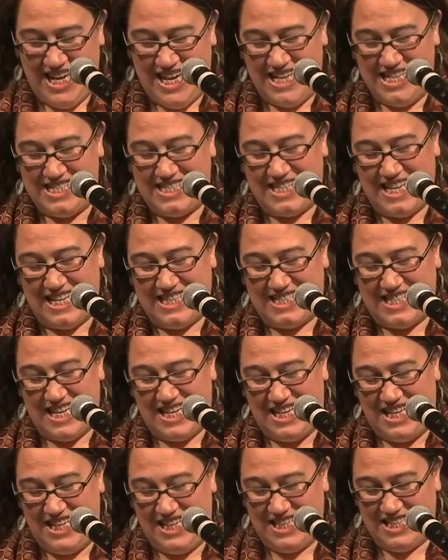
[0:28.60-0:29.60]
He says
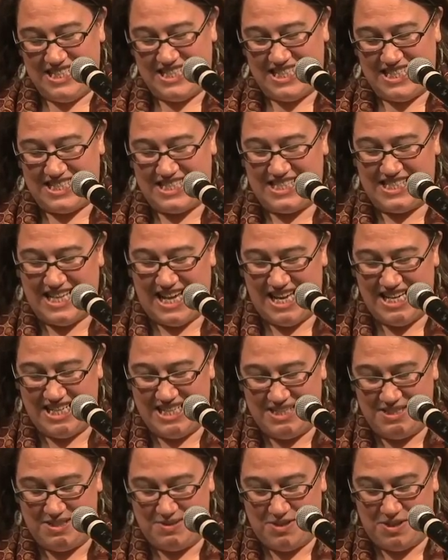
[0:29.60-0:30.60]
that he is
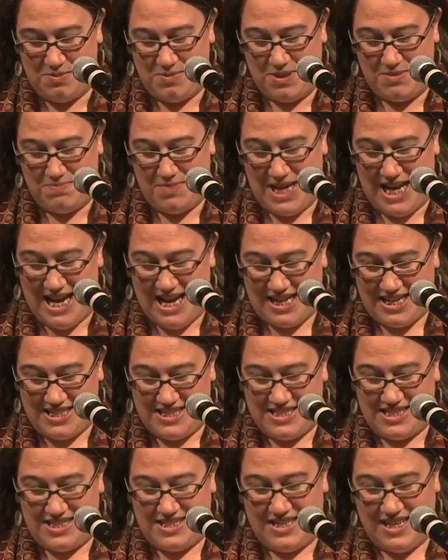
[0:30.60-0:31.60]
excited to be back
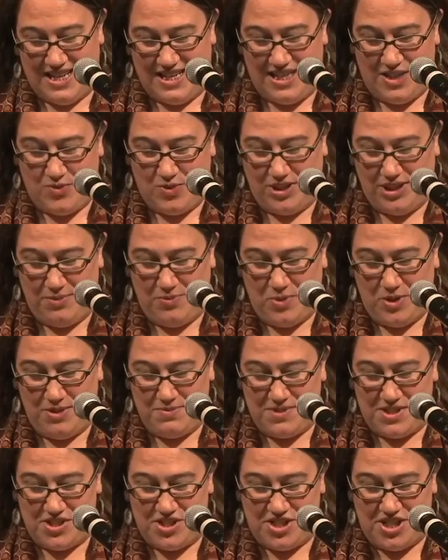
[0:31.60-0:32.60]
at
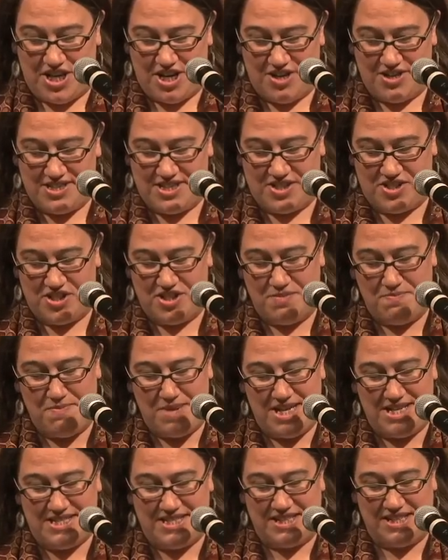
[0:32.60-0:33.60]
Equilibrium to share such an
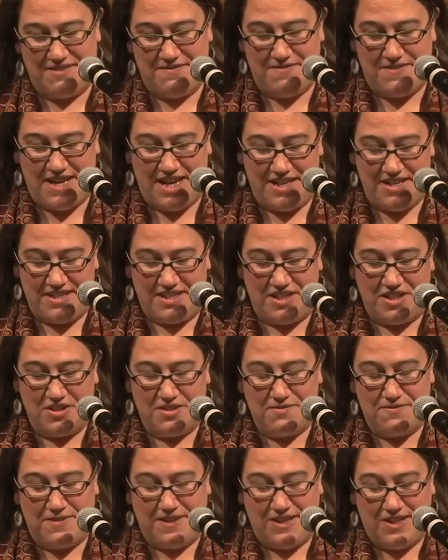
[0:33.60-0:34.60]
amazing event. The
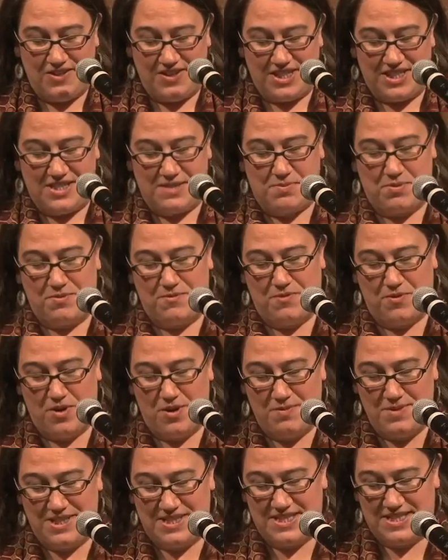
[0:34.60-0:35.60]
year following his
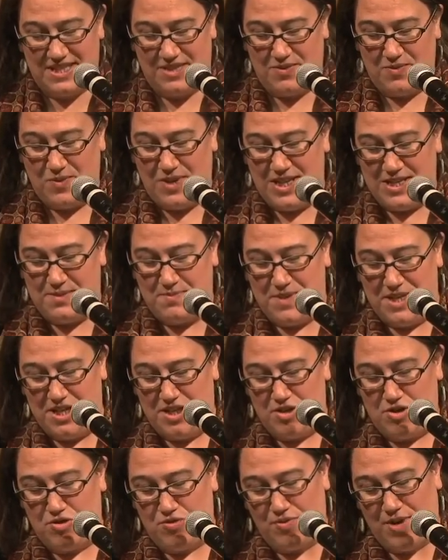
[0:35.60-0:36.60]
performance has been
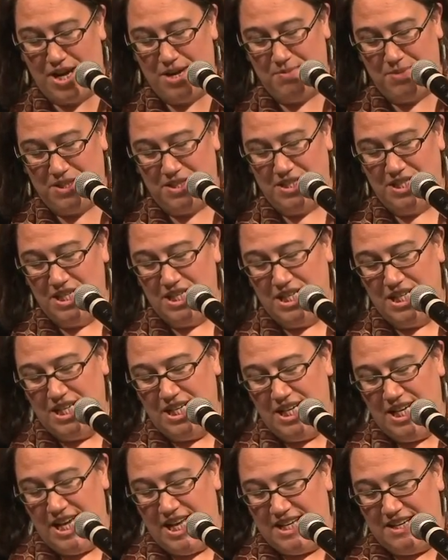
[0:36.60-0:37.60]
incredible.
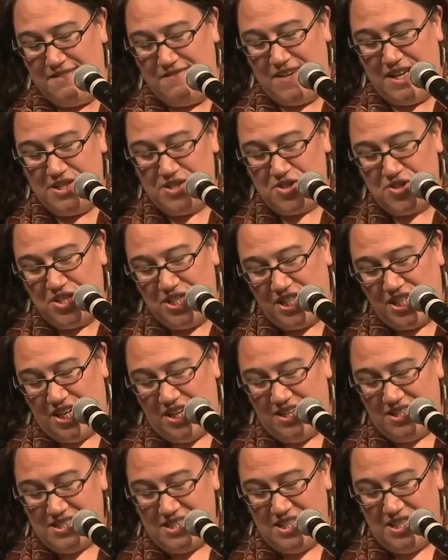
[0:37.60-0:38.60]
An adventure, he
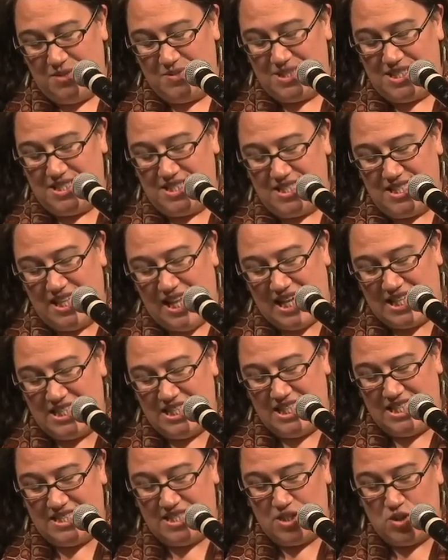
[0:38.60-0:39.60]
calls it. He was
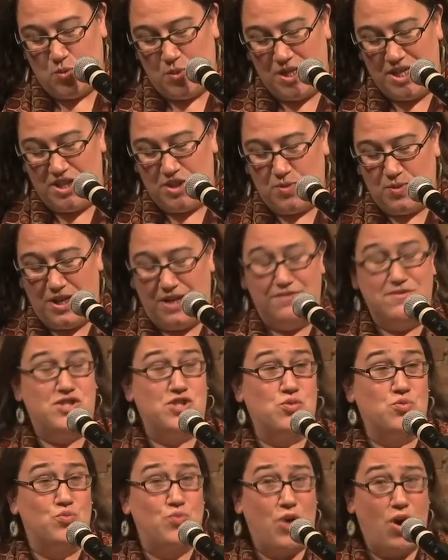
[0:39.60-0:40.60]
selected as a 2012
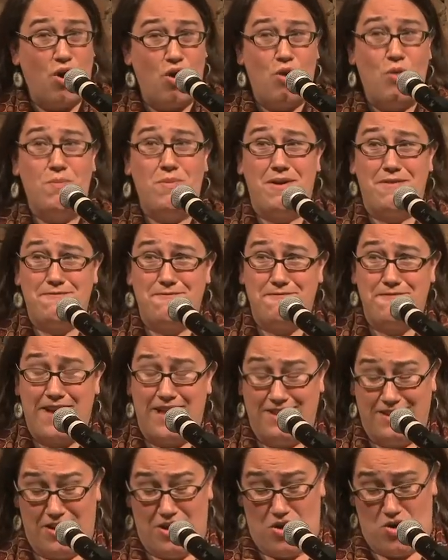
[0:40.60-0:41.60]
Jerome
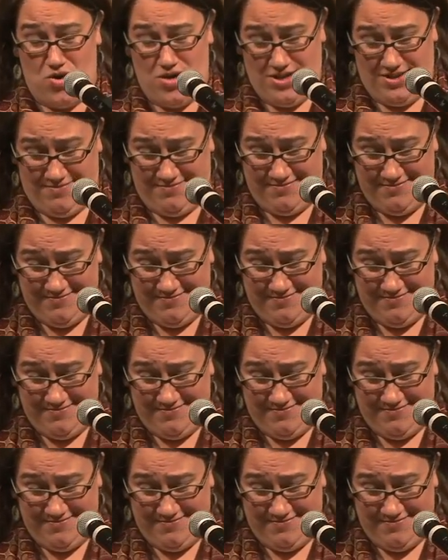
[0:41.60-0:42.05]
Fellow.